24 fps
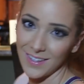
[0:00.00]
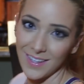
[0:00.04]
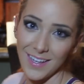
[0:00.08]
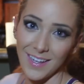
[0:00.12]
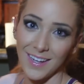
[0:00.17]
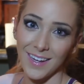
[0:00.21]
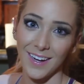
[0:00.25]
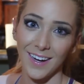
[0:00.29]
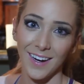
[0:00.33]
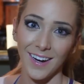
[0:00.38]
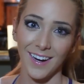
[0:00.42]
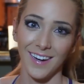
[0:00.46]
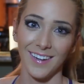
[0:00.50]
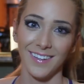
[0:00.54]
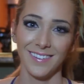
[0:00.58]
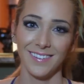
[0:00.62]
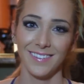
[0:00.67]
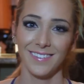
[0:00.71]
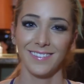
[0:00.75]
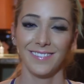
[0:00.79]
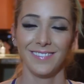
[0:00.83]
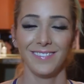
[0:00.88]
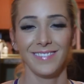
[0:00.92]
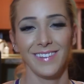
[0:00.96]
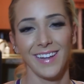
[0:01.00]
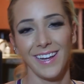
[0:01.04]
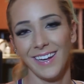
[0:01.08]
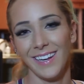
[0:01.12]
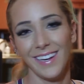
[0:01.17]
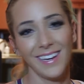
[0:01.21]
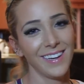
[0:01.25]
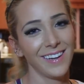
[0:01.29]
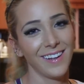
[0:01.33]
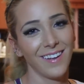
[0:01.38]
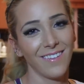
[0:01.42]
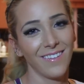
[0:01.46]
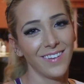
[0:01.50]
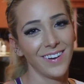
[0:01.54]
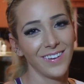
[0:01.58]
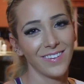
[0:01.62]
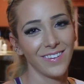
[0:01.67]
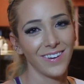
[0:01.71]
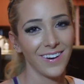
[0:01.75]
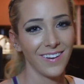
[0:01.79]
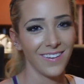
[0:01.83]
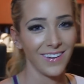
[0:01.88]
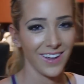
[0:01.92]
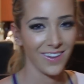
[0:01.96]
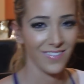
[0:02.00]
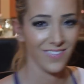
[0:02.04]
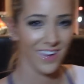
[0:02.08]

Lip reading: here. I didn't go anywhere. Okay,